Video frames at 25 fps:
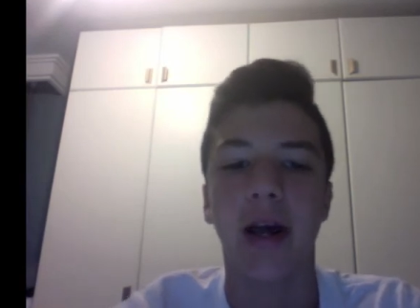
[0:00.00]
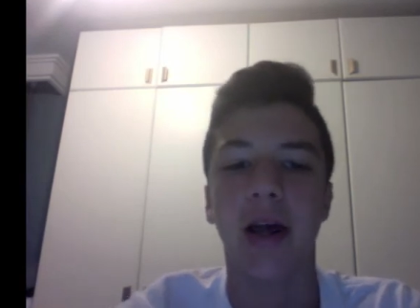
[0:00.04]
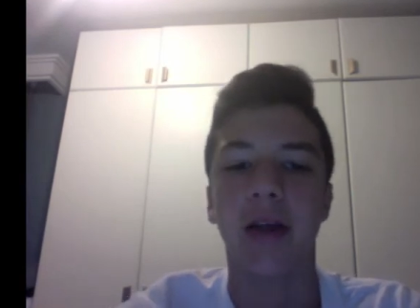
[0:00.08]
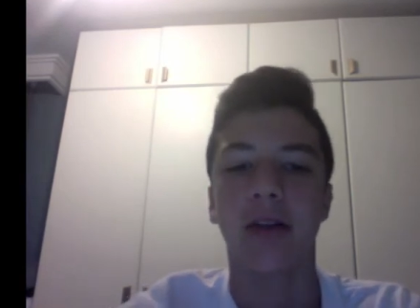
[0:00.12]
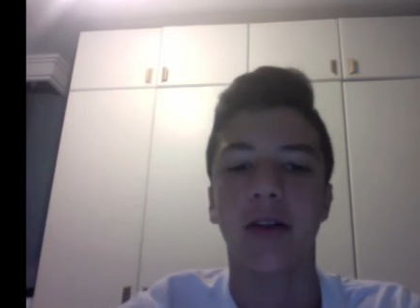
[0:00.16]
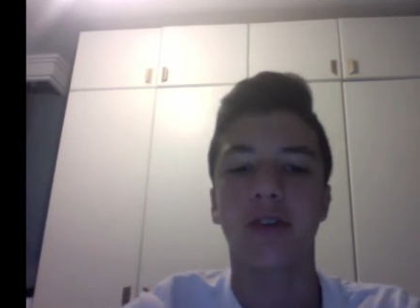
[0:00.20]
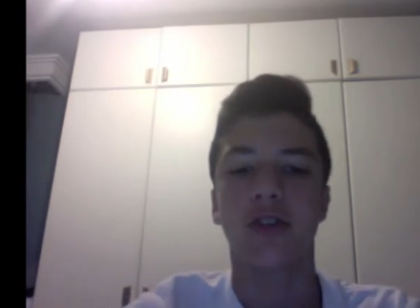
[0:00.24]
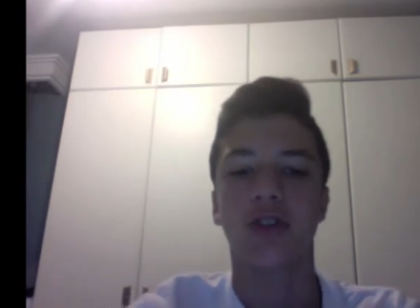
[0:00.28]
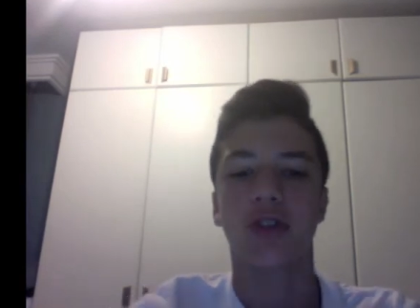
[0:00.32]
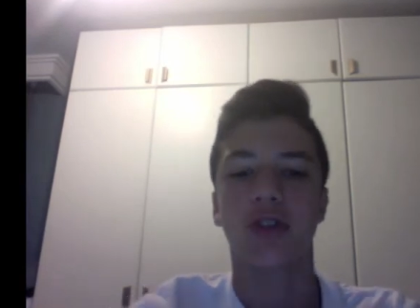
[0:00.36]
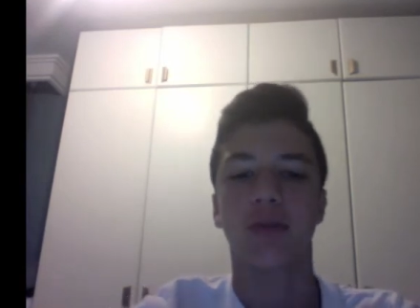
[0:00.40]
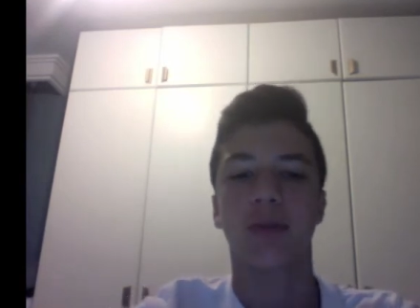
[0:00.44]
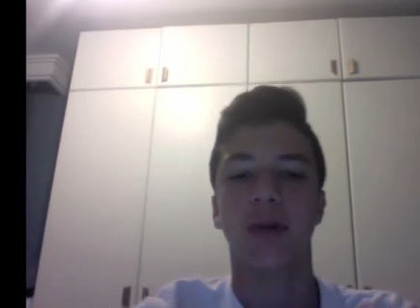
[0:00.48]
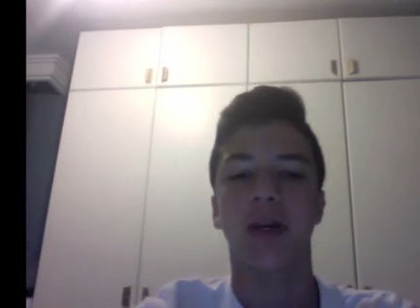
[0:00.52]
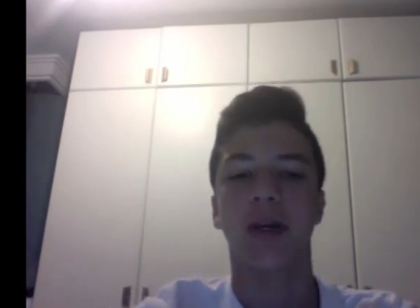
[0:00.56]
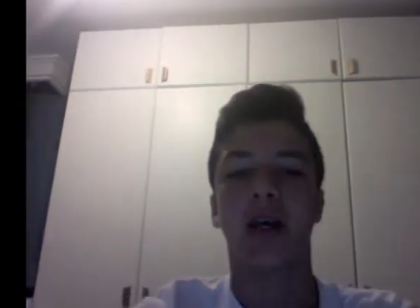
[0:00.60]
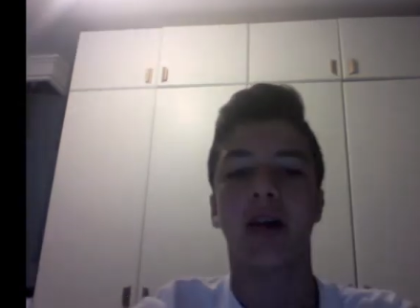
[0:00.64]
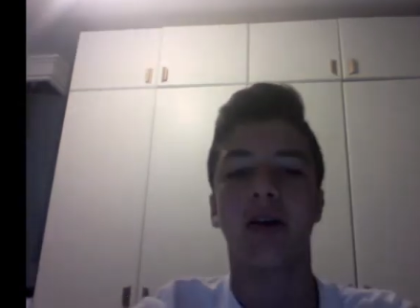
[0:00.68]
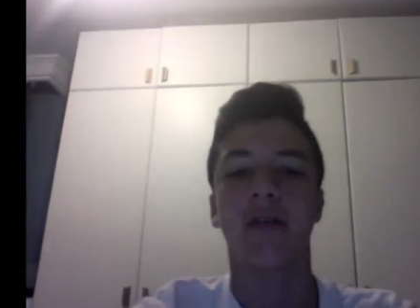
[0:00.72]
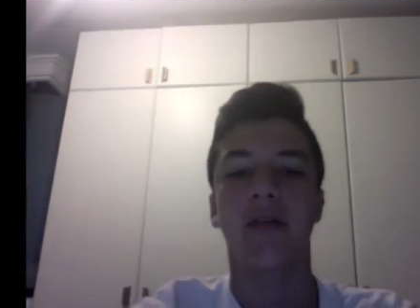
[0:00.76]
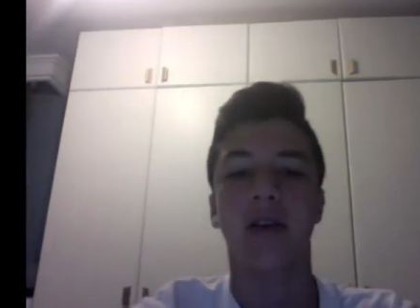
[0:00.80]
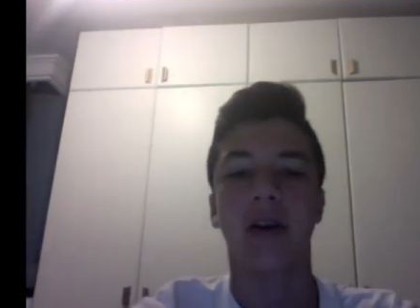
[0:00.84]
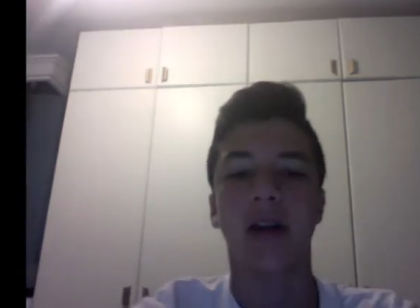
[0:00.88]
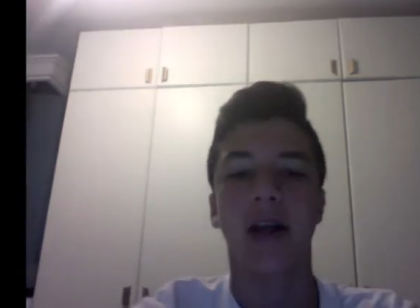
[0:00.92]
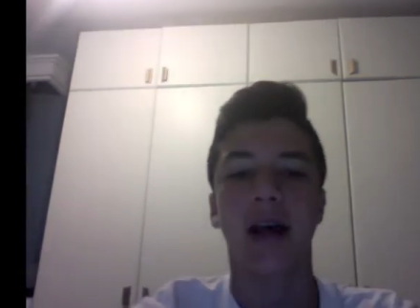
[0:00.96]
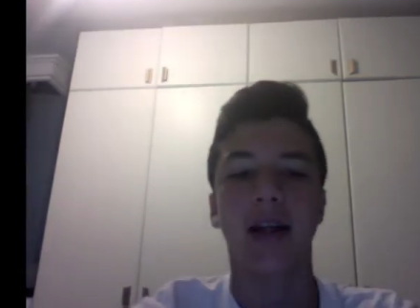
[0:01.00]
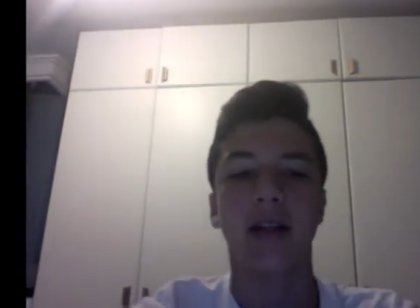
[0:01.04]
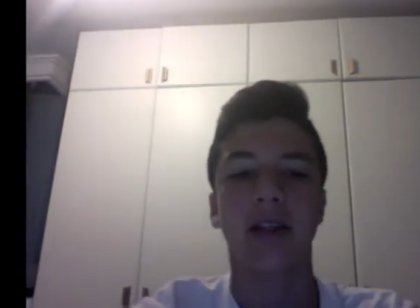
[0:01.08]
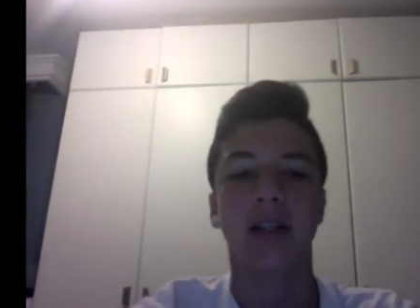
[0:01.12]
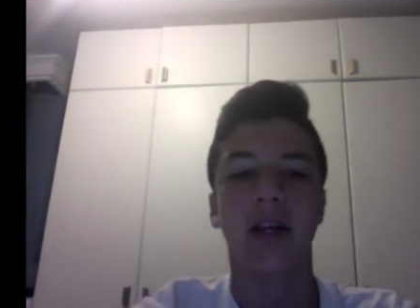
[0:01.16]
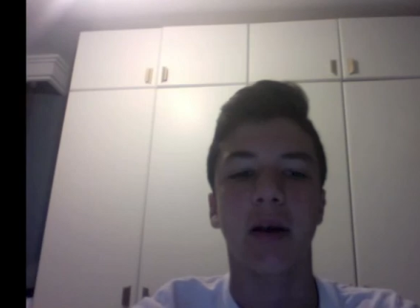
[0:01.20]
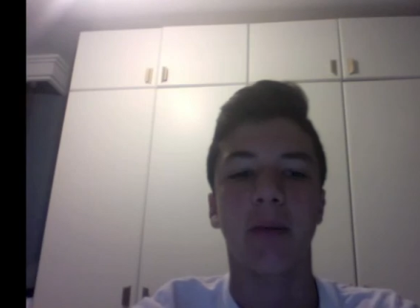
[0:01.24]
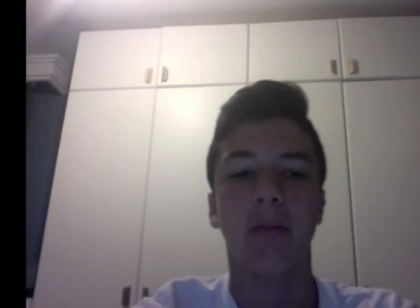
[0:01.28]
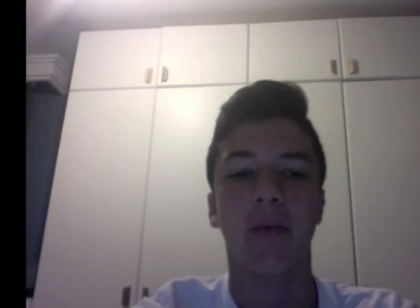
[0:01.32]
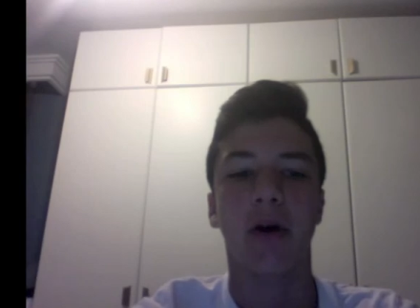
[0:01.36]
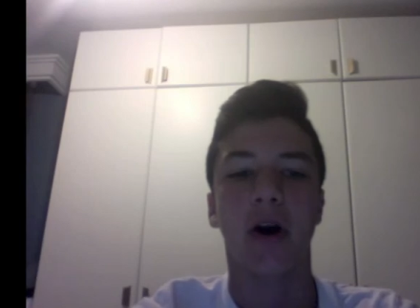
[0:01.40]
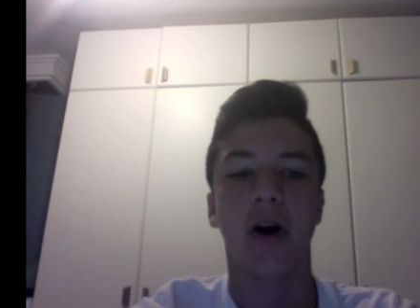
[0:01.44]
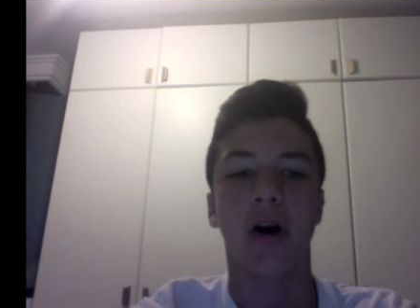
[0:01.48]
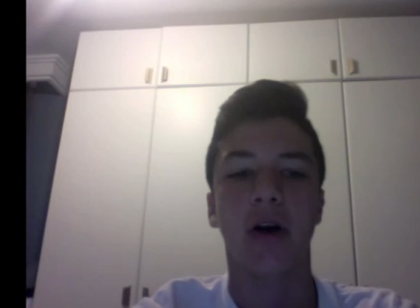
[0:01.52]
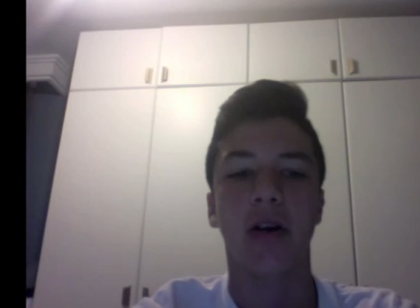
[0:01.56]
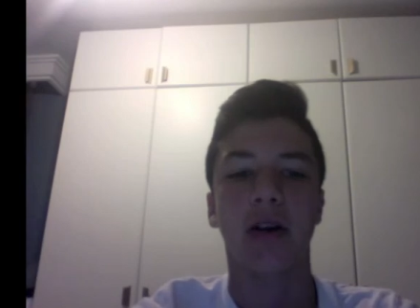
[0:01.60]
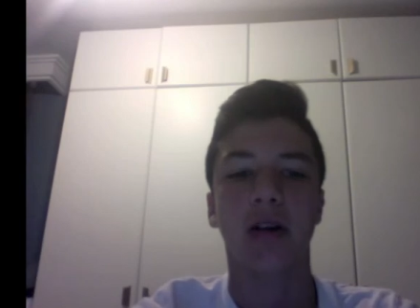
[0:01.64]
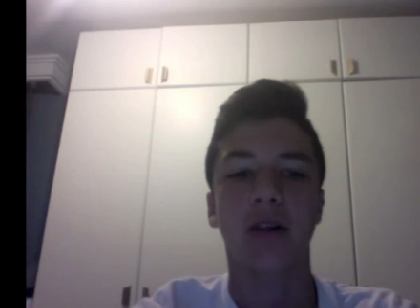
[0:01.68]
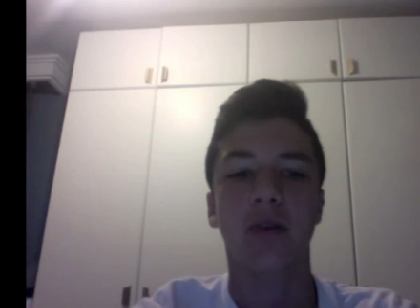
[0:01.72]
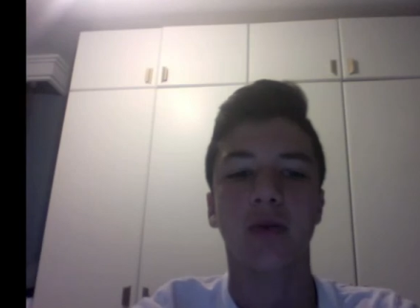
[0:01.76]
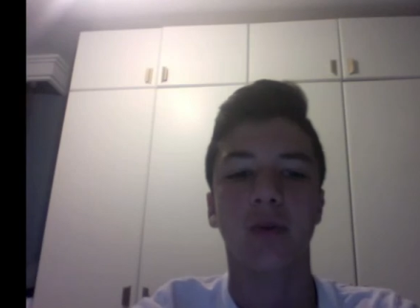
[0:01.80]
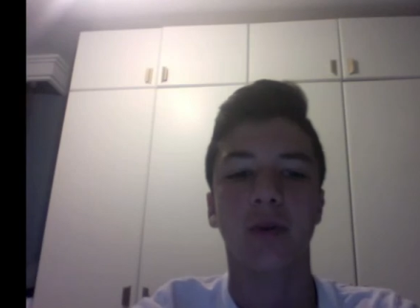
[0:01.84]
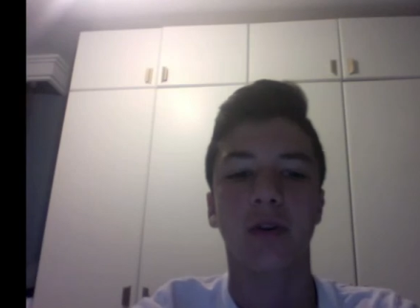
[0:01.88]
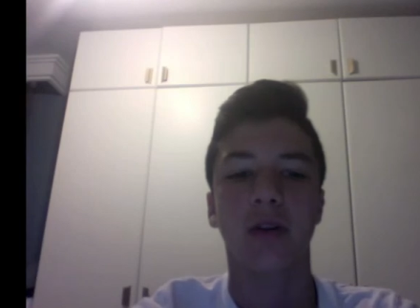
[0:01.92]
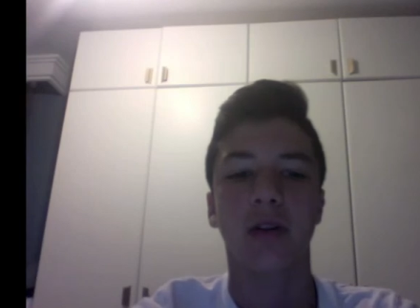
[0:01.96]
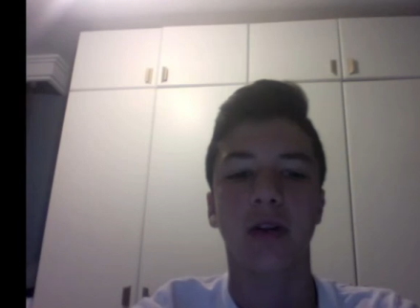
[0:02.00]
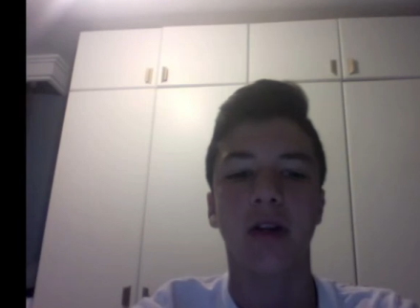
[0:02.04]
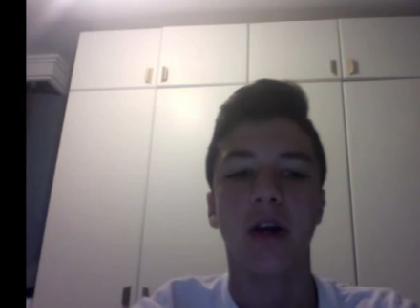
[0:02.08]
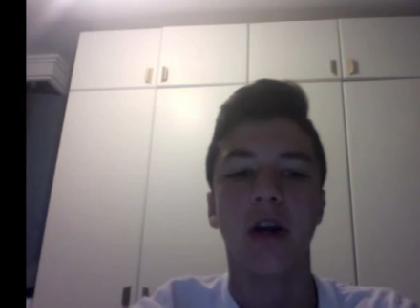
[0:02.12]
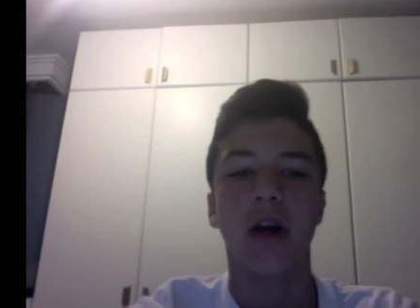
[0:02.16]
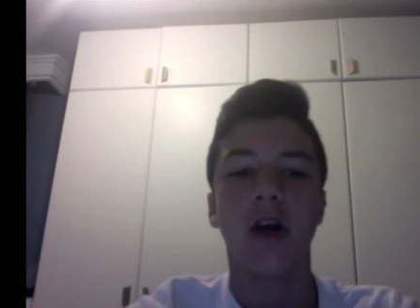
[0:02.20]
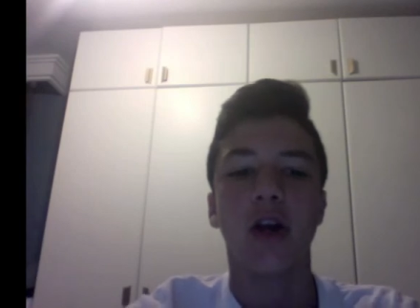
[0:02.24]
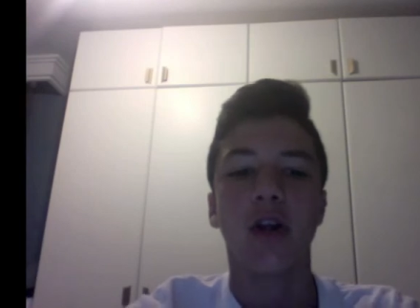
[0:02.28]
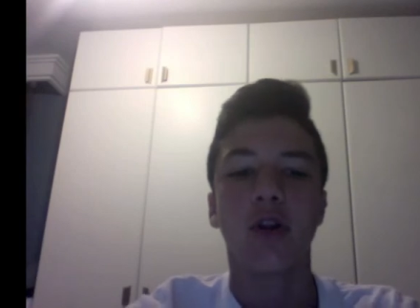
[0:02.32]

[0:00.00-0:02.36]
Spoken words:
and should be given antibiotics within